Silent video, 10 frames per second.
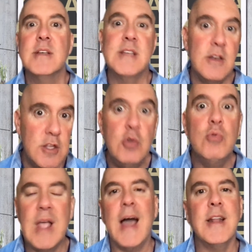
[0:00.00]
saying,
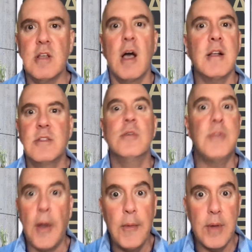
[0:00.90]
you got to talk
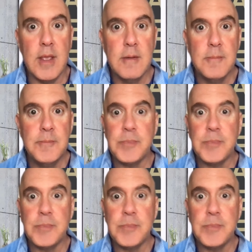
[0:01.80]
to Tony.